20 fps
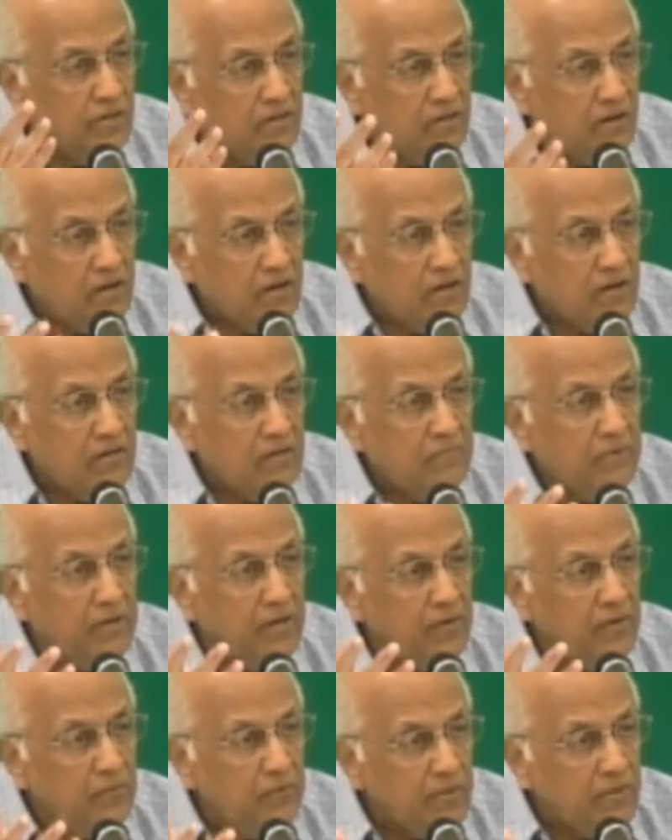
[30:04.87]
God
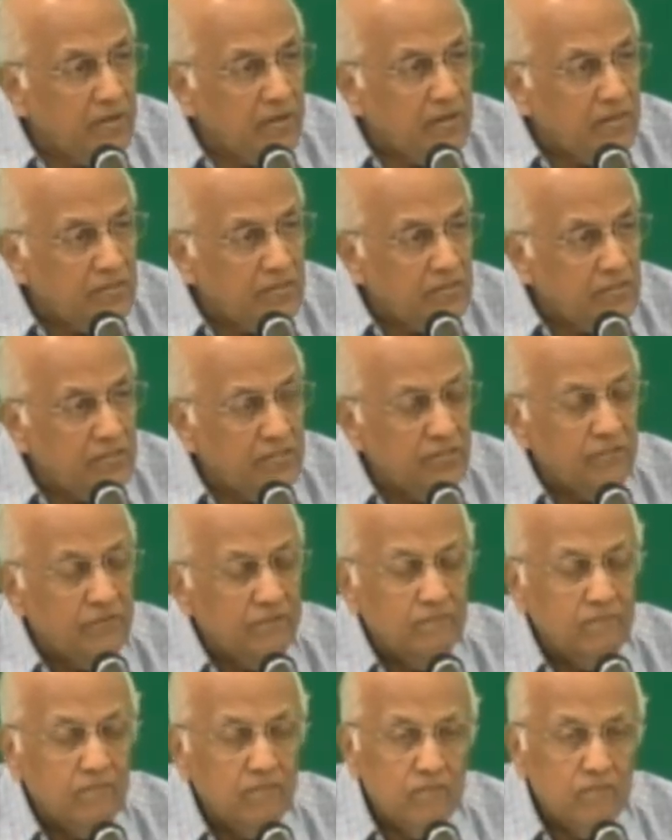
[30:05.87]
being with us,
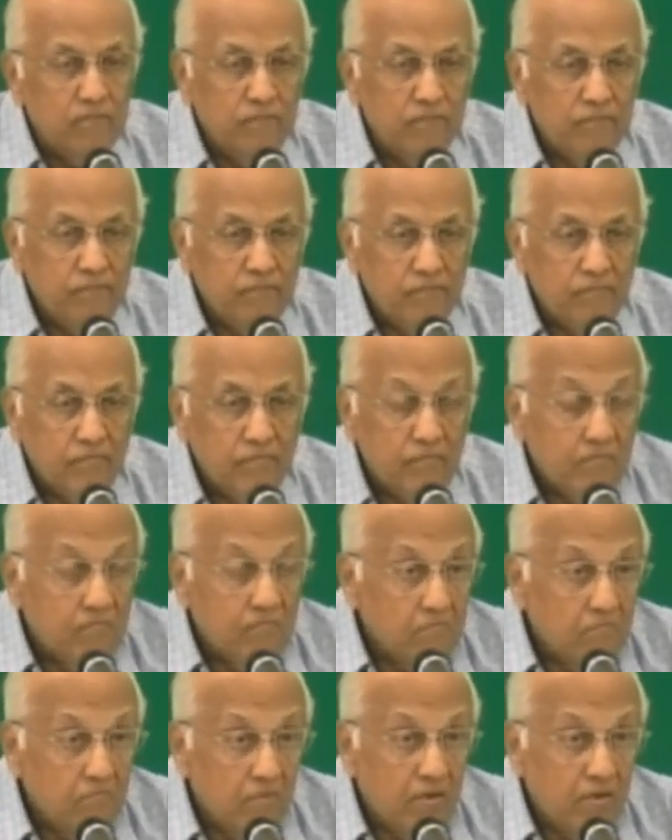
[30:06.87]

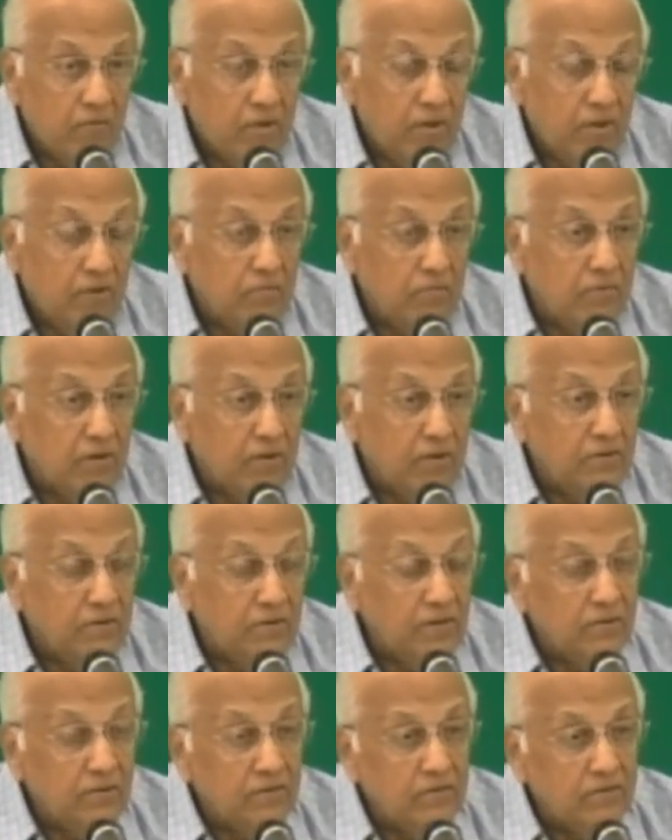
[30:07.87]
and we go about
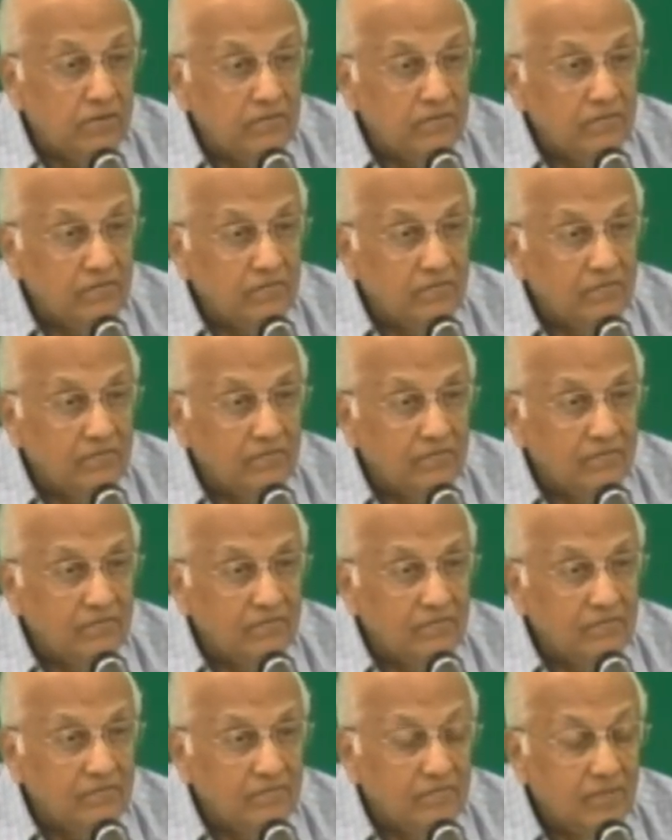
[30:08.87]
doing good.
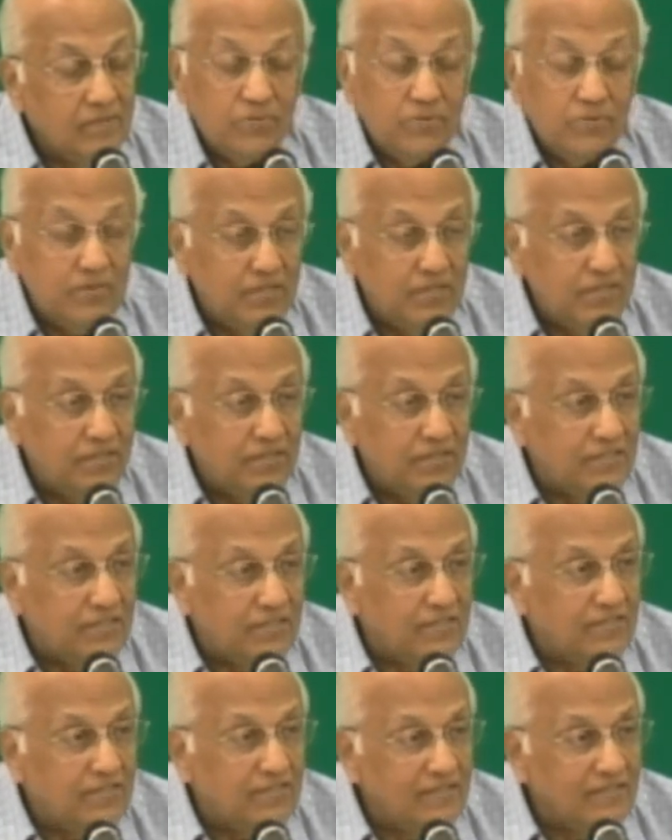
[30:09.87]
That's what Jesus
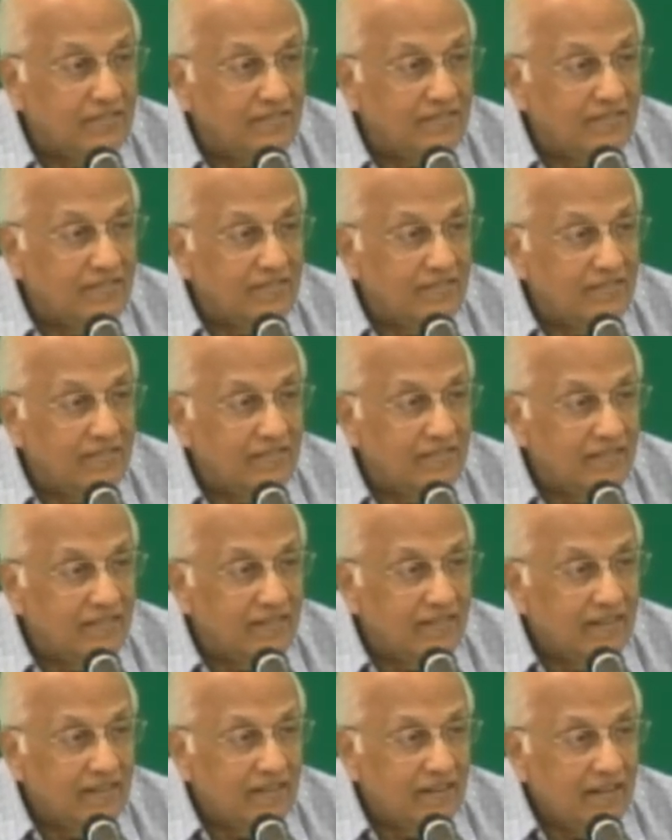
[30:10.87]
did.
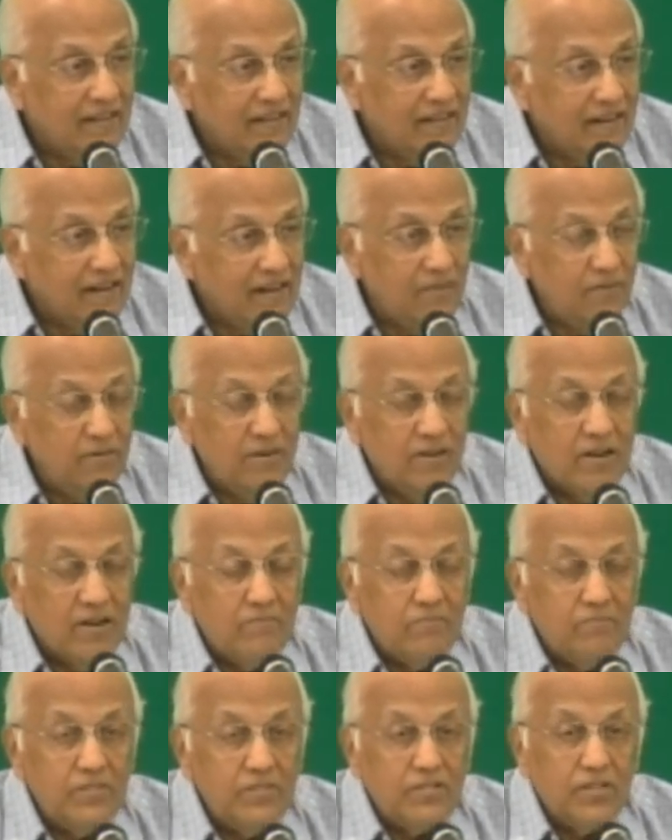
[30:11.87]
And you'll
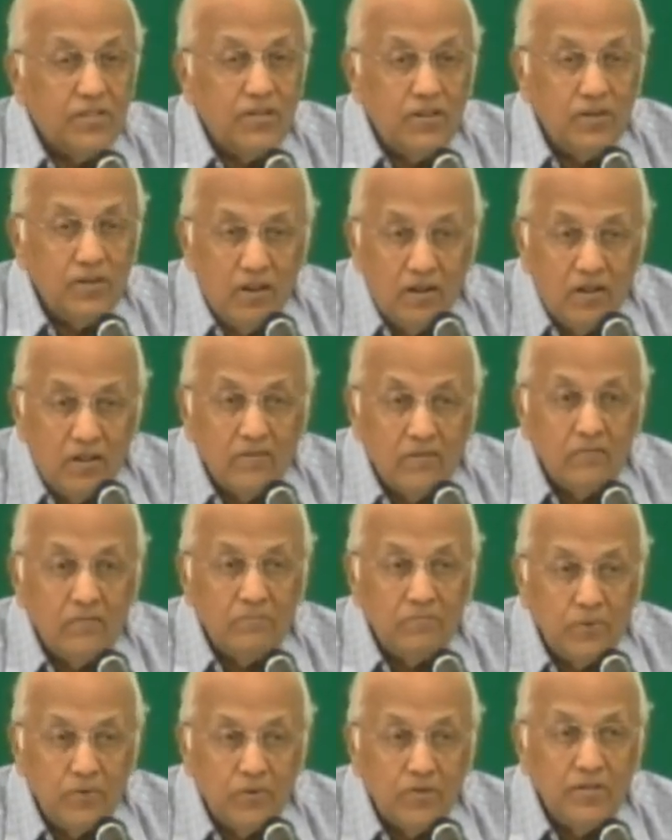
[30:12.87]
accomplish a lot
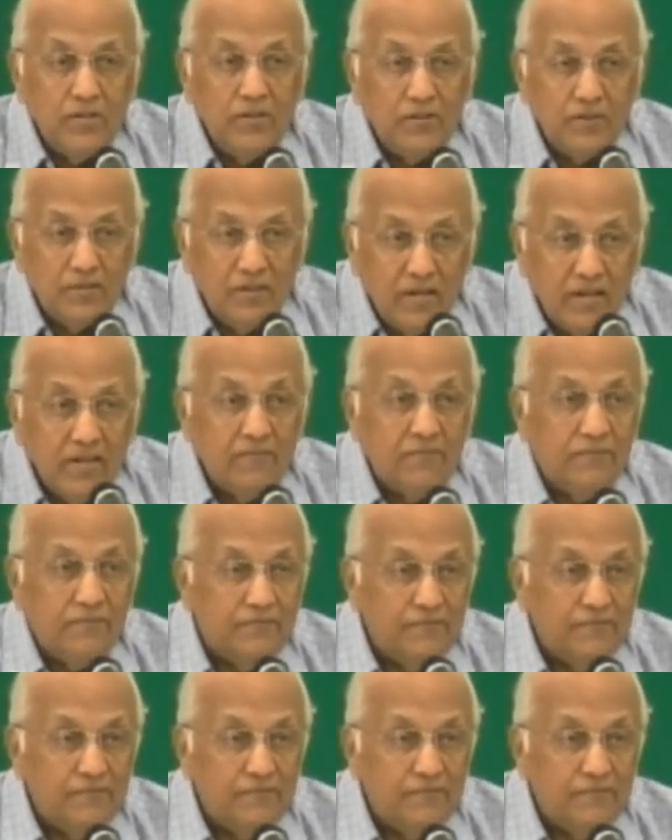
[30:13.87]
more in your life.